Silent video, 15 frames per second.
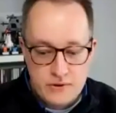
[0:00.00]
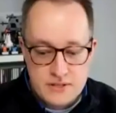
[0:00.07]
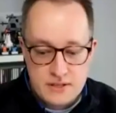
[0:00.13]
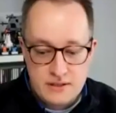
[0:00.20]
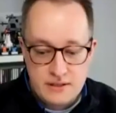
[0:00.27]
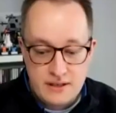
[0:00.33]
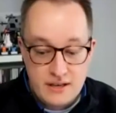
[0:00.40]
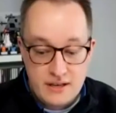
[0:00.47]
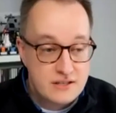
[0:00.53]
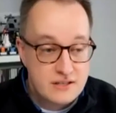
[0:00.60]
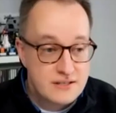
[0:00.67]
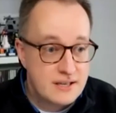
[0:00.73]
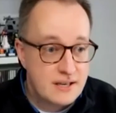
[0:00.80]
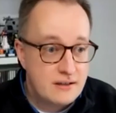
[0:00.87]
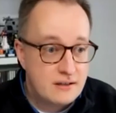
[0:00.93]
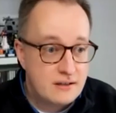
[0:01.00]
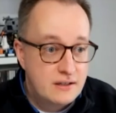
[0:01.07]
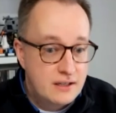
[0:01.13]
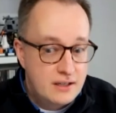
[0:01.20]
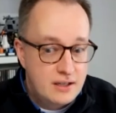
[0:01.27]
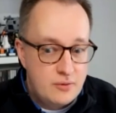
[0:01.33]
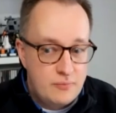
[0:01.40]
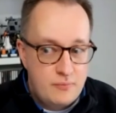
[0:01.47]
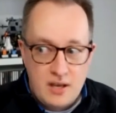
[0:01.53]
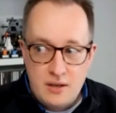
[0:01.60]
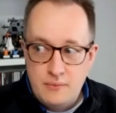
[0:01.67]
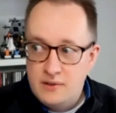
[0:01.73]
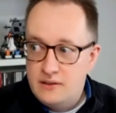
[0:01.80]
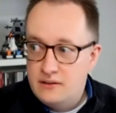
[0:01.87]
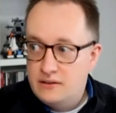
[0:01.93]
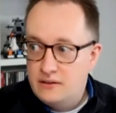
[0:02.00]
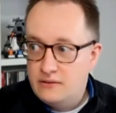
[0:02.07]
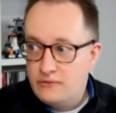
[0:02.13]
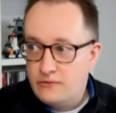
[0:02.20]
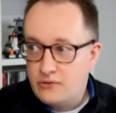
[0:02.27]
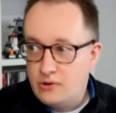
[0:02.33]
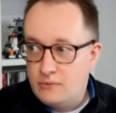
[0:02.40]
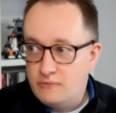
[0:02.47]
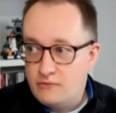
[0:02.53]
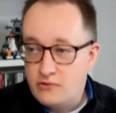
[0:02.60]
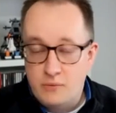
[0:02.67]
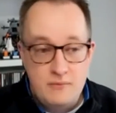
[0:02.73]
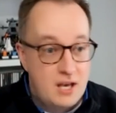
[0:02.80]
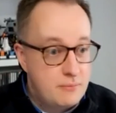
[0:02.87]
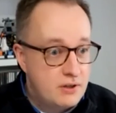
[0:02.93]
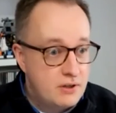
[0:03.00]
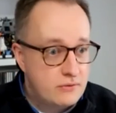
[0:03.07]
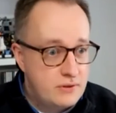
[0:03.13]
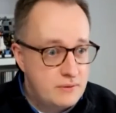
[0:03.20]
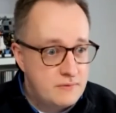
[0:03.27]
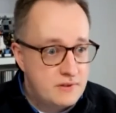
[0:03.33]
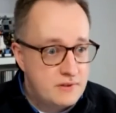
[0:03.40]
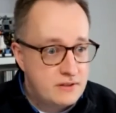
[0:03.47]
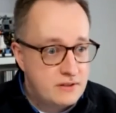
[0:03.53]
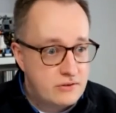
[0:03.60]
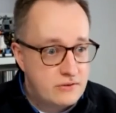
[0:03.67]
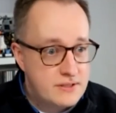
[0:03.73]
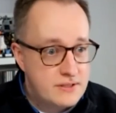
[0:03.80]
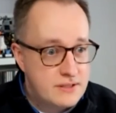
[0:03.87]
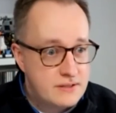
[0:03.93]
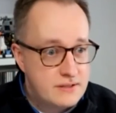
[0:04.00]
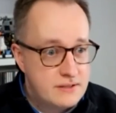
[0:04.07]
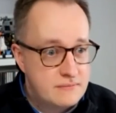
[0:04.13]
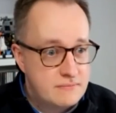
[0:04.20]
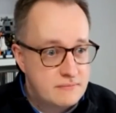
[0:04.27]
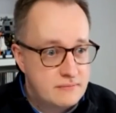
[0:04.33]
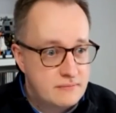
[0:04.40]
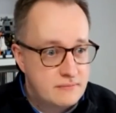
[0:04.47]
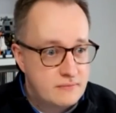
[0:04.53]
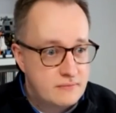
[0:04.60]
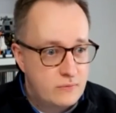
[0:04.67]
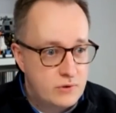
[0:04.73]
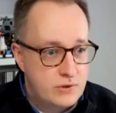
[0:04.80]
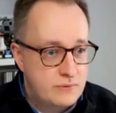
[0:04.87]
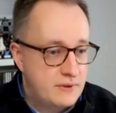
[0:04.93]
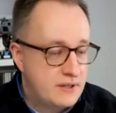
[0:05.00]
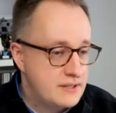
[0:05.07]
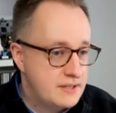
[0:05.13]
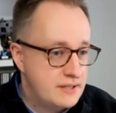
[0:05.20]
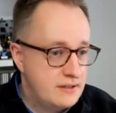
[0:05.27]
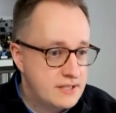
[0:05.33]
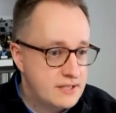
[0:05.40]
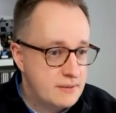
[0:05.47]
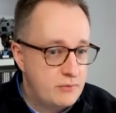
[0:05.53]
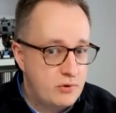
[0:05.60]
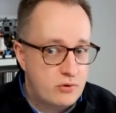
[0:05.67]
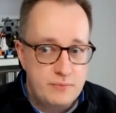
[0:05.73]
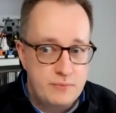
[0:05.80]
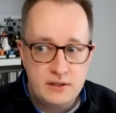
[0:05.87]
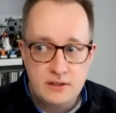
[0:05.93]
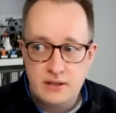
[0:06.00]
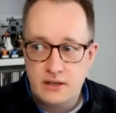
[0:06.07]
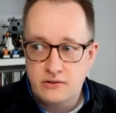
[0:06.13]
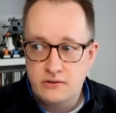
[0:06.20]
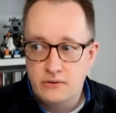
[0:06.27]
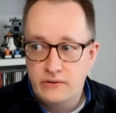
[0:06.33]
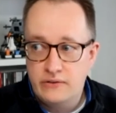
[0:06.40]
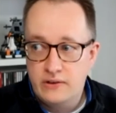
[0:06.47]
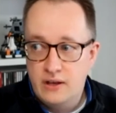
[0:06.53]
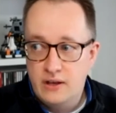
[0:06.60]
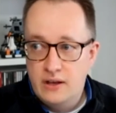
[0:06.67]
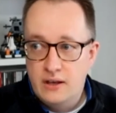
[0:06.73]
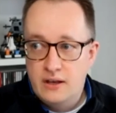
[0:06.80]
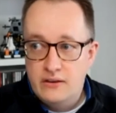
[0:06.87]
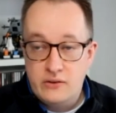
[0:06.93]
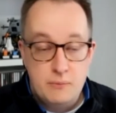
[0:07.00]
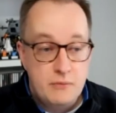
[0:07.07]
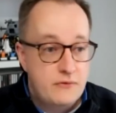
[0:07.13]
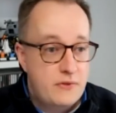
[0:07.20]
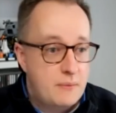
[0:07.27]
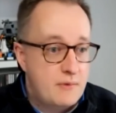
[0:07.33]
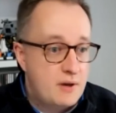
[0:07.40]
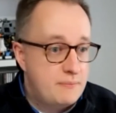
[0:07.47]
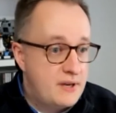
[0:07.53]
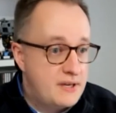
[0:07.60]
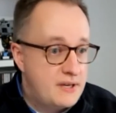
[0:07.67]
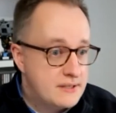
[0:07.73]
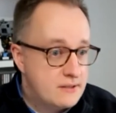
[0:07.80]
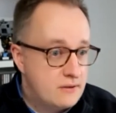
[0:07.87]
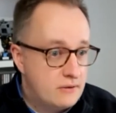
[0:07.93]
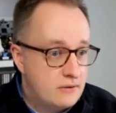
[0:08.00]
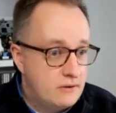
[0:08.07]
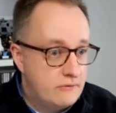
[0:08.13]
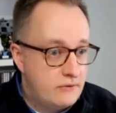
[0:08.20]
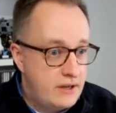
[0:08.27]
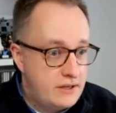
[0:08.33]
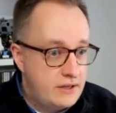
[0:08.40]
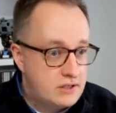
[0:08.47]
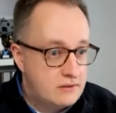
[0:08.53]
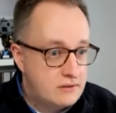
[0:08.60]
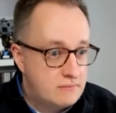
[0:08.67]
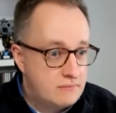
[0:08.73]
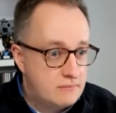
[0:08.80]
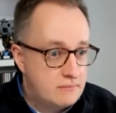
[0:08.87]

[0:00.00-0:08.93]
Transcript: indications are maybe from labor agreement increases, which we can see in some European countries. Some of them are based on inflation,